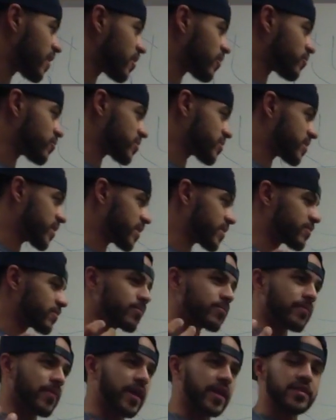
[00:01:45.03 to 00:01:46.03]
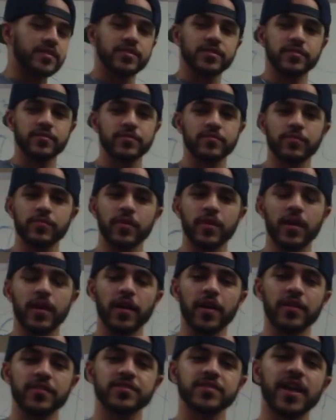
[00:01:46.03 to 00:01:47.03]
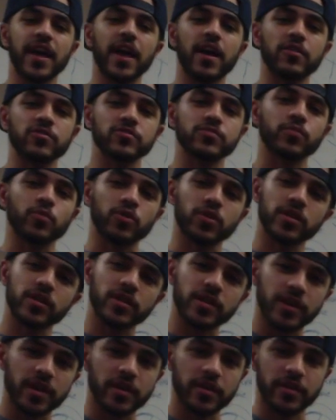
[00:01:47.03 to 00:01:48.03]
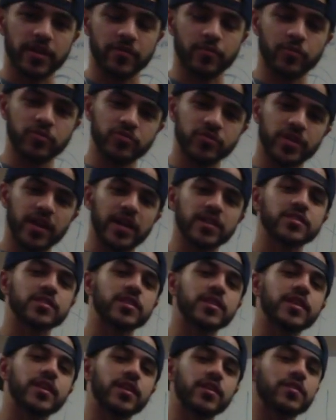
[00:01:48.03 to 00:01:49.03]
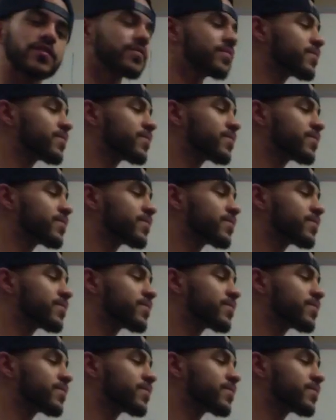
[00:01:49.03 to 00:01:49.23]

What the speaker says: which then makes sounds more clear and which you can actually hear.